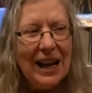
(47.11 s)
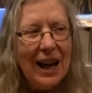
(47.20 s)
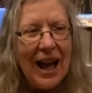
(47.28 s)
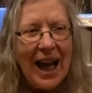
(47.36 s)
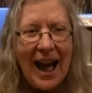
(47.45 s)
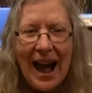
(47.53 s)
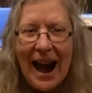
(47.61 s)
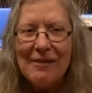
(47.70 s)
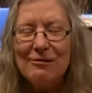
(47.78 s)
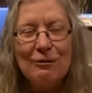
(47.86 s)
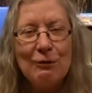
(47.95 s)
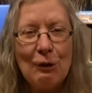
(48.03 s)

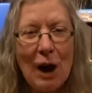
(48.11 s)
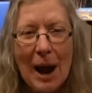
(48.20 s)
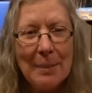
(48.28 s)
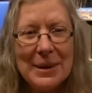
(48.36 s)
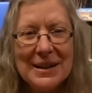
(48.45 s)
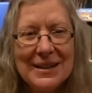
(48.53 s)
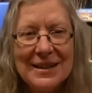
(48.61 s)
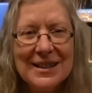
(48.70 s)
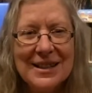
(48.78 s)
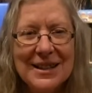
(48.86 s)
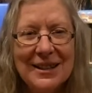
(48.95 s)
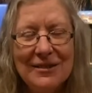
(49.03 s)
have
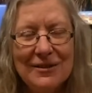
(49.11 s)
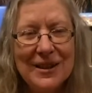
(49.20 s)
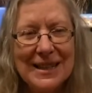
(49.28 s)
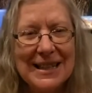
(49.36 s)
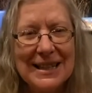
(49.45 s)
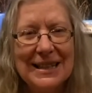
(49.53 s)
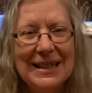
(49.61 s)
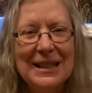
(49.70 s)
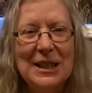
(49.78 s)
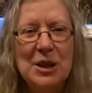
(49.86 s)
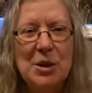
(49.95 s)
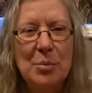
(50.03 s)
robins visit in the
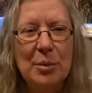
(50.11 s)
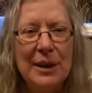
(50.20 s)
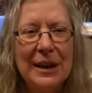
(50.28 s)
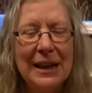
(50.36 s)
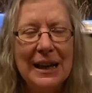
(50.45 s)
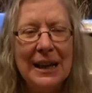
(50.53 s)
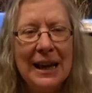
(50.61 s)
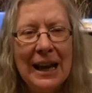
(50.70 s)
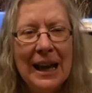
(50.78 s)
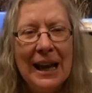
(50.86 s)
spring.